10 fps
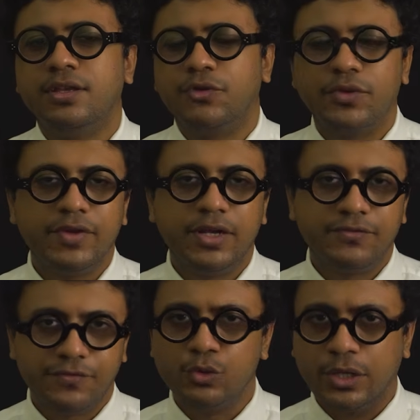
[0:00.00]
Now, we've had
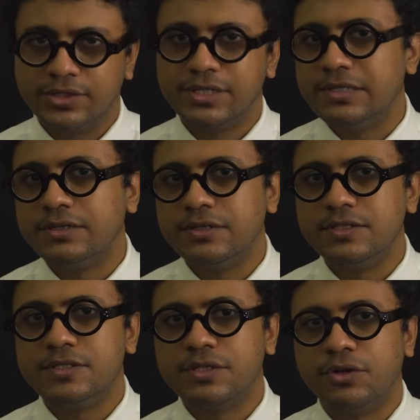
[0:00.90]
a few hundred
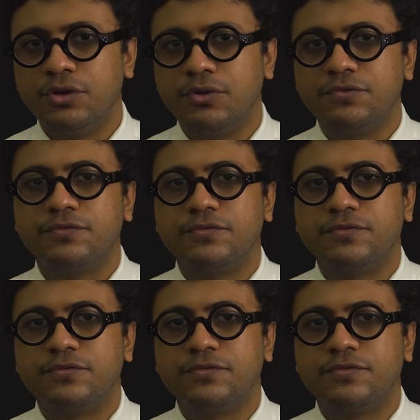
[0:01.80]
years of